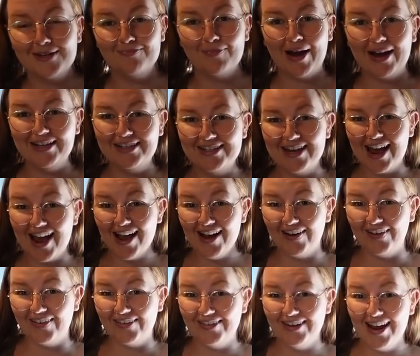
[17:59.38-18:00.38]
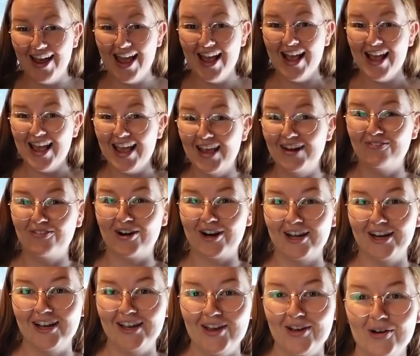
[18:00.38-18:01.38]
in my town and we're
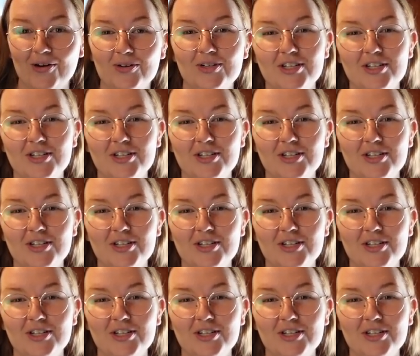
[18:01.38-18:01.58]
gonna go